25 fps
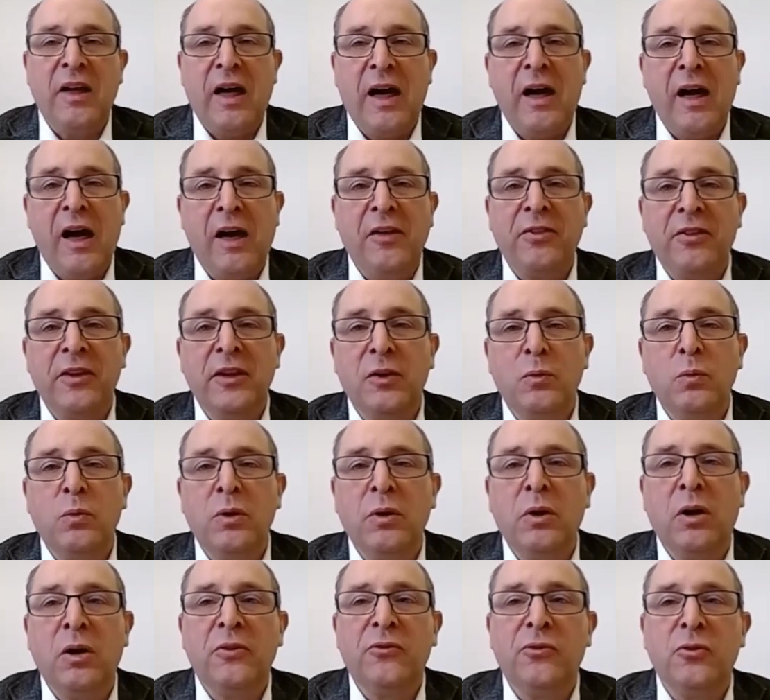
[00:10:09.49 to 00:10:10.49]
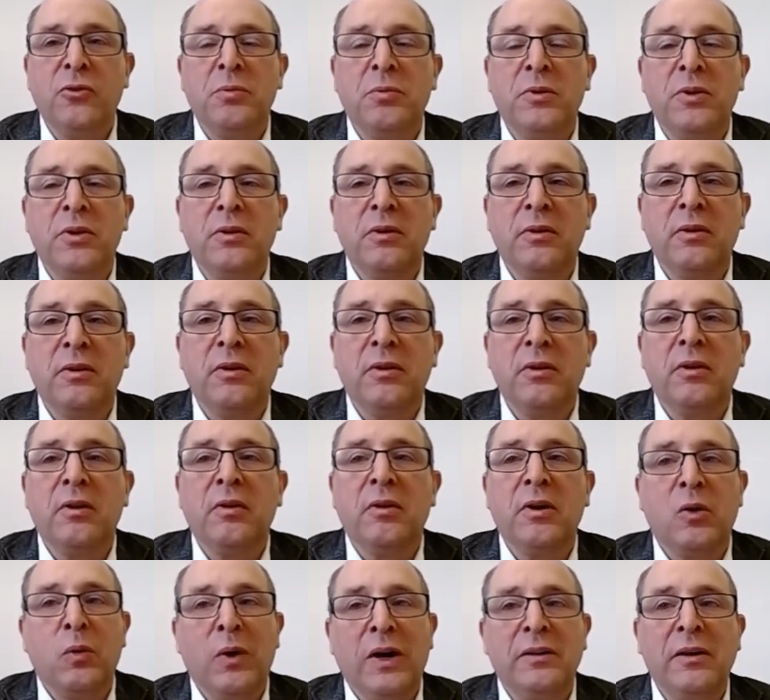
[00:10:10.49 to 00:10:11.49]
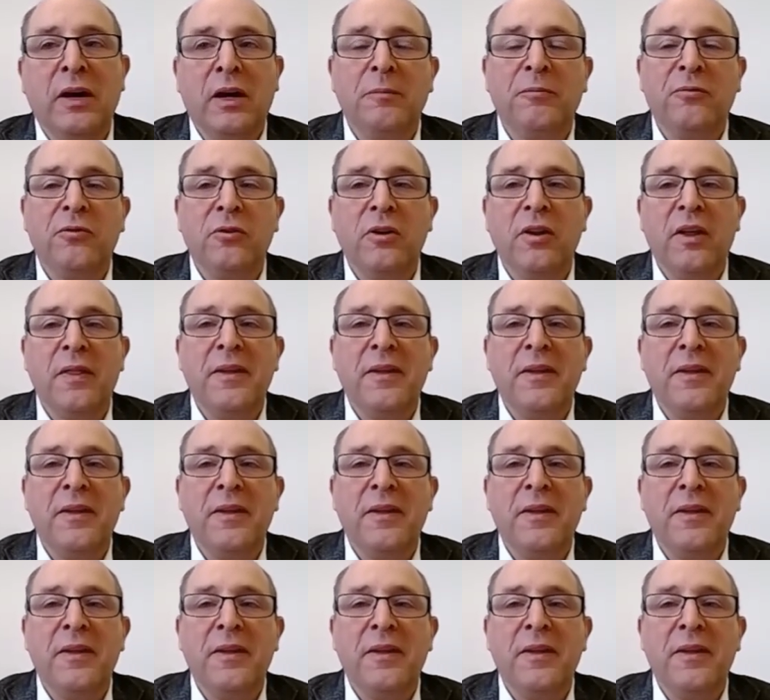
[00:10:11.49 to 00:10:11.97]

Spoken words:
I think, will also be quite helpful.